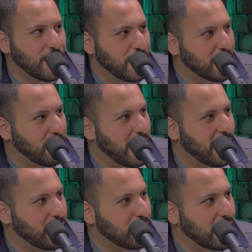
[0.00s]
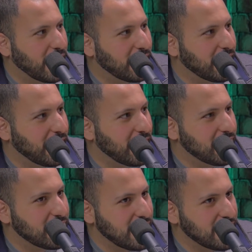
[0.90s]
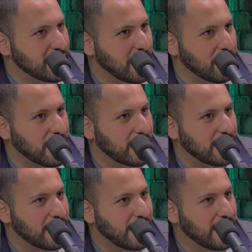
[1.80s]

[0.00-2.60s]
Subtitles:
looking around, and then he sees something.